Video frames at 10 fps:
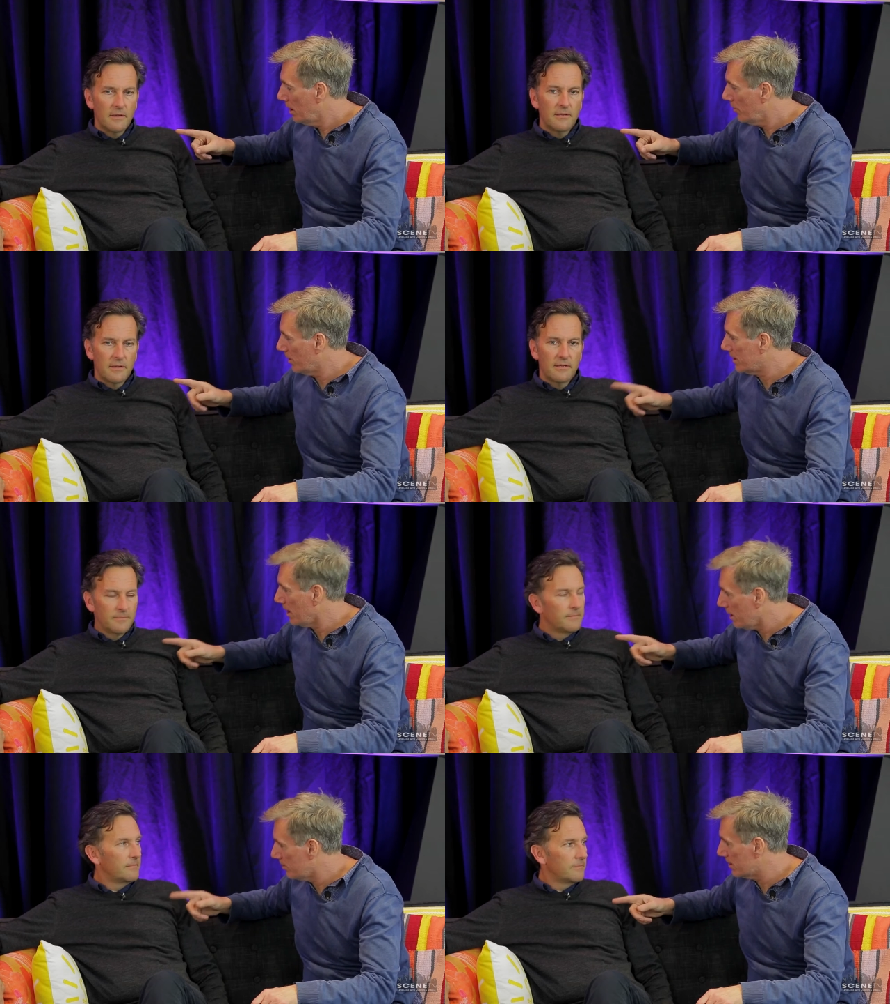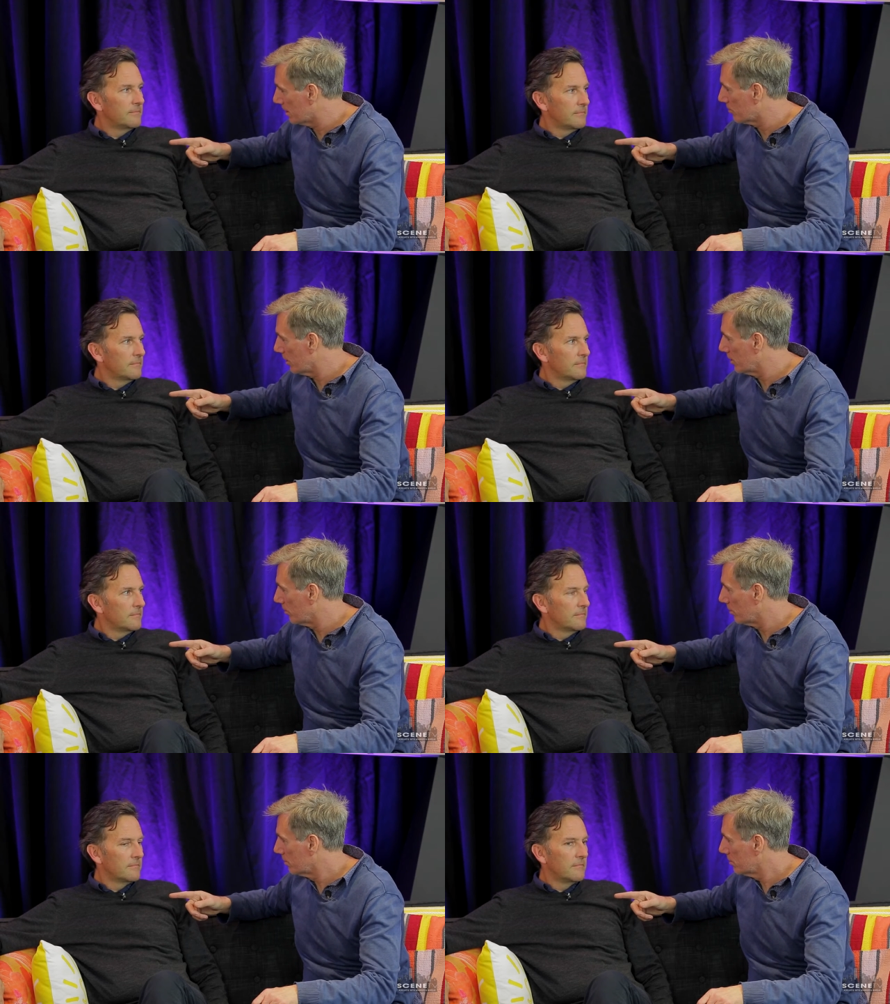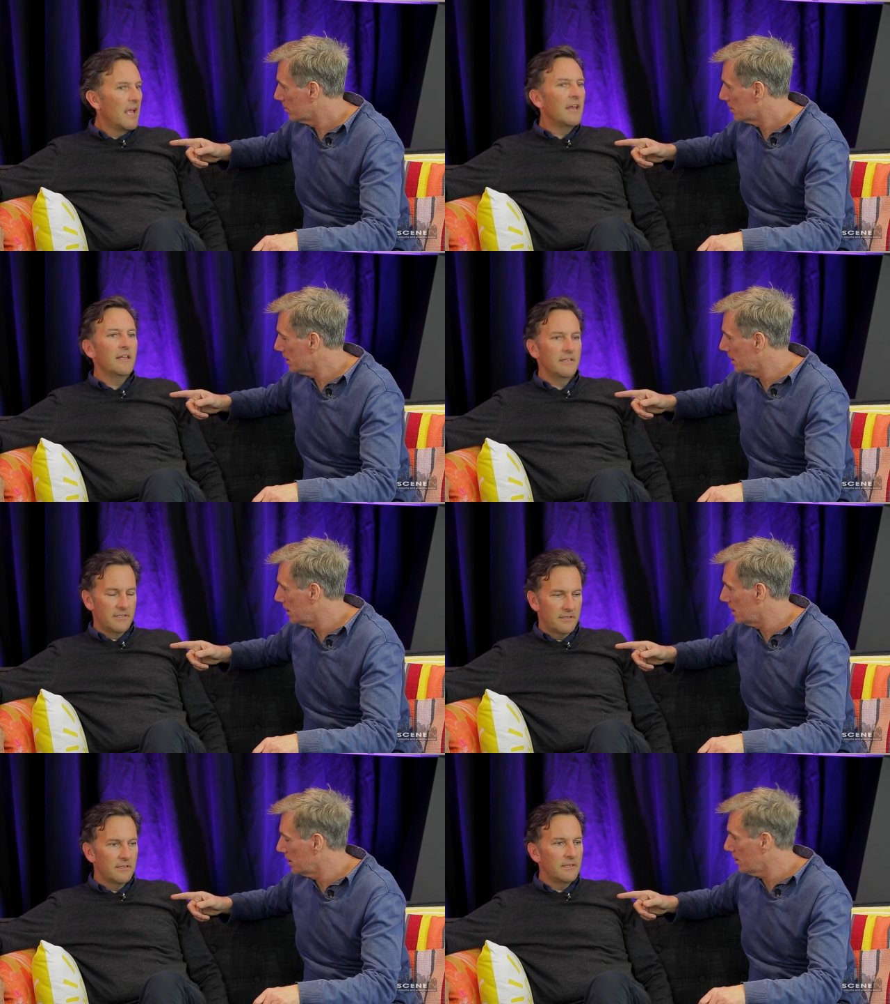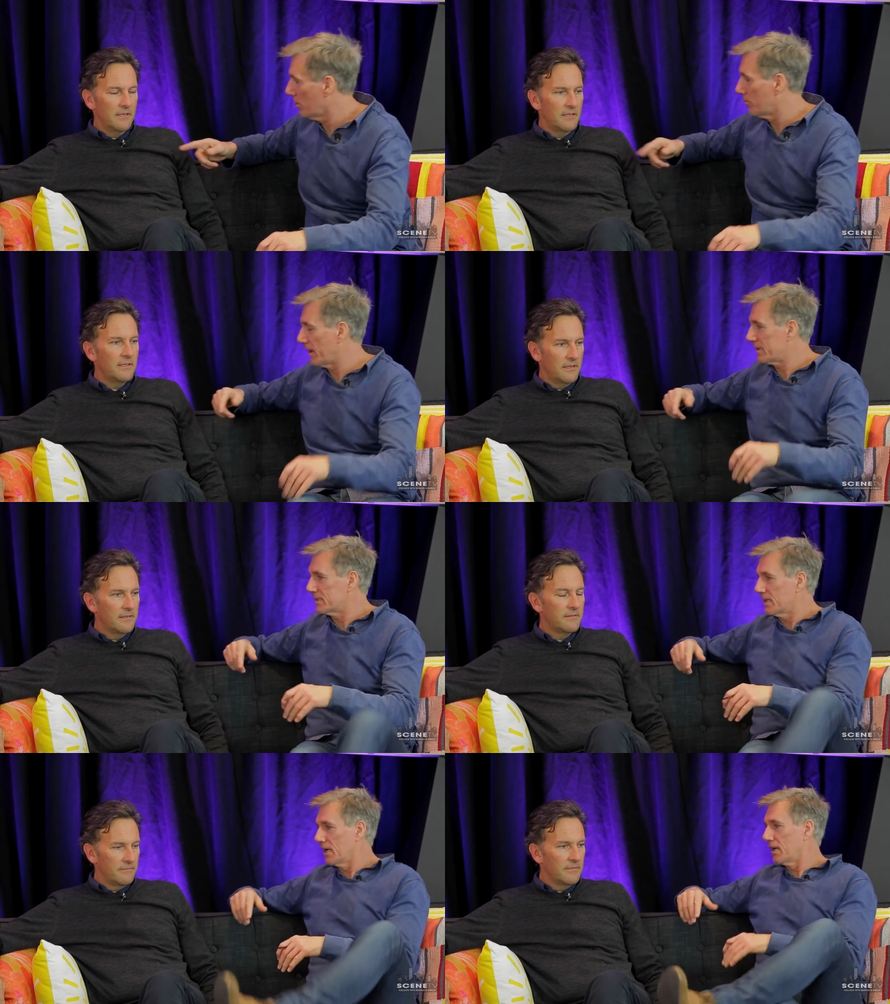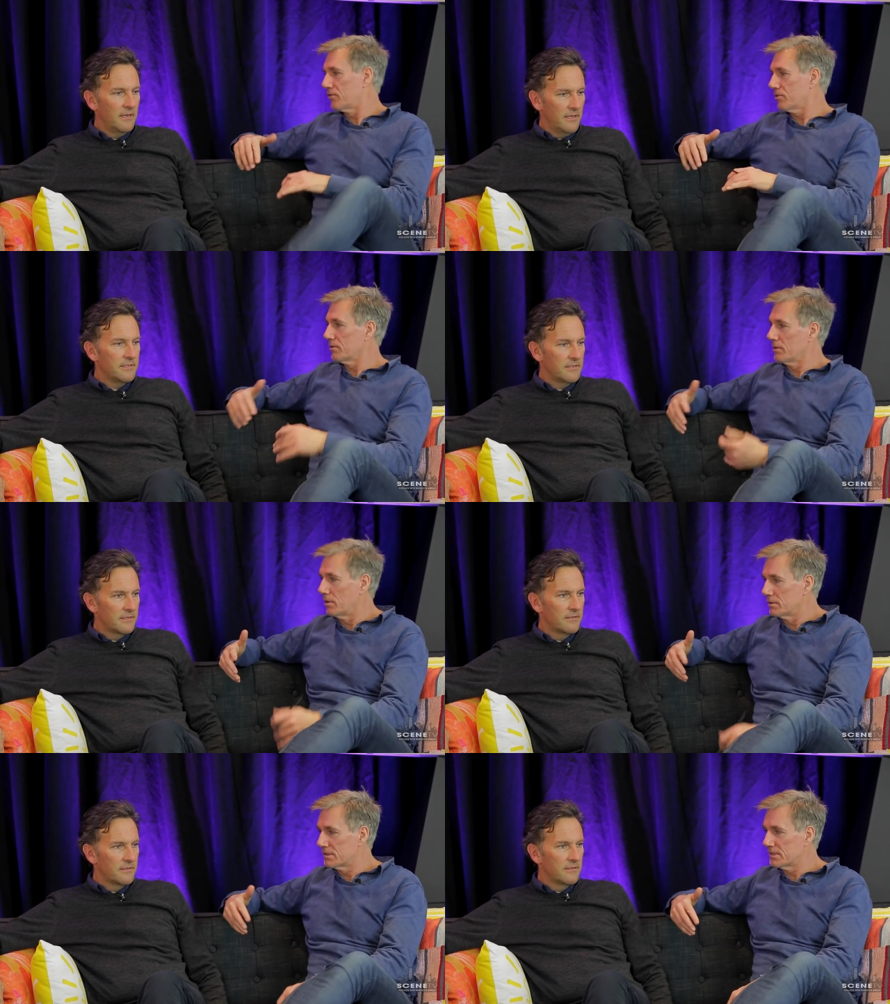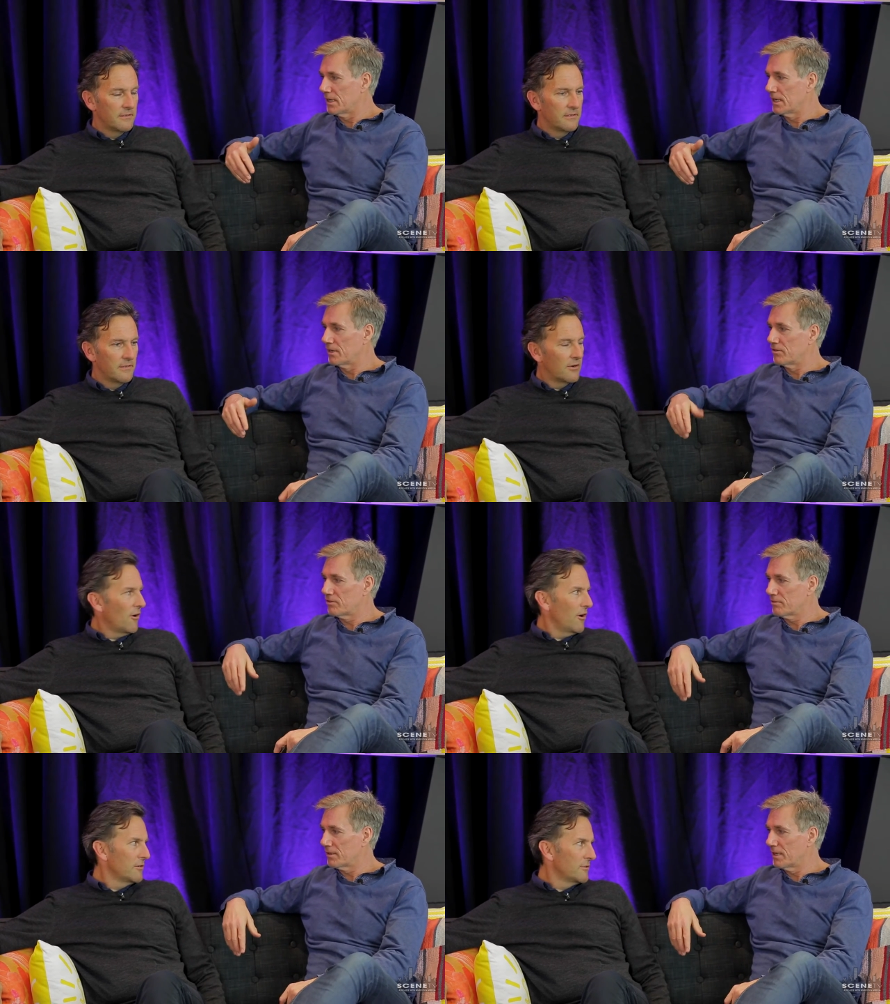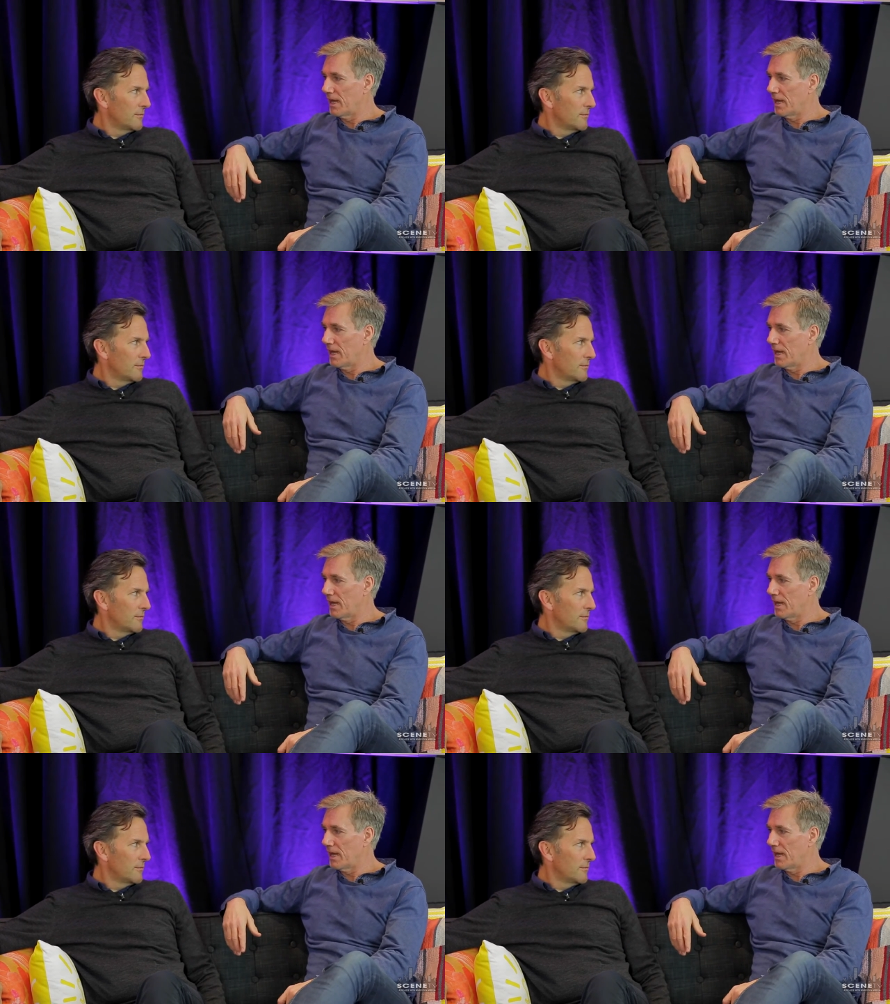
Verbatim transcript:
Speaker 1: A, the team is incredible. It is. You know, backstage. It is. On stage. The crows